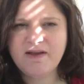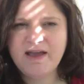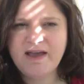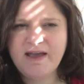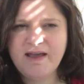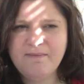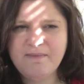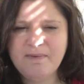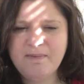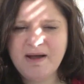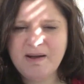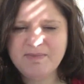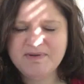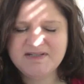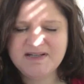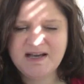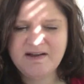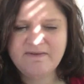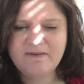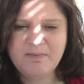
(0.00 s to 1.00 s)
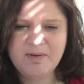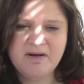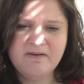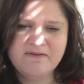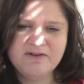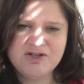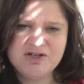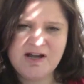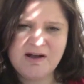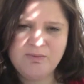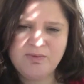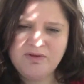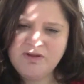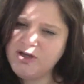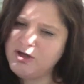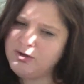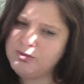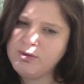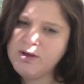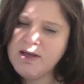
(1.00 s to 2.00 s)
um, I'm happy to have a bit of a chat with
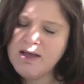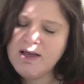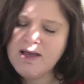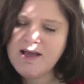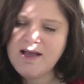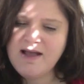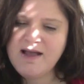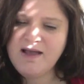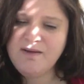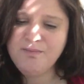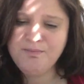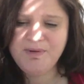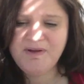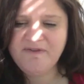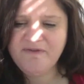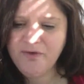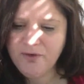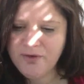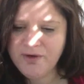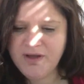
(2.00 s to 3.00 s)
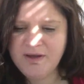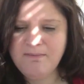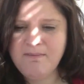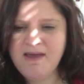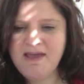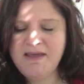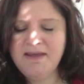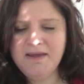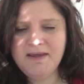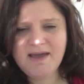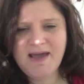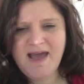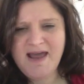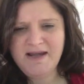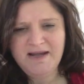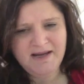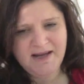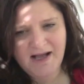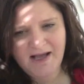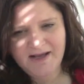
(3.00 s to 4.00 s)
you um, before you make
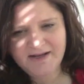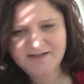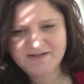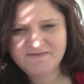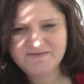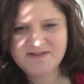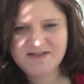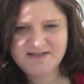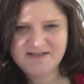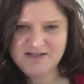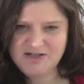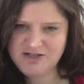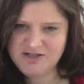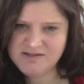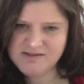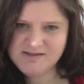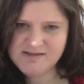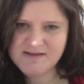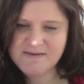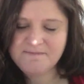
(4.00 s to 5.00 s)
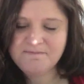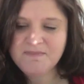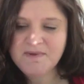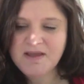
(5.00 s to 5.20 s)
any kind of decisions.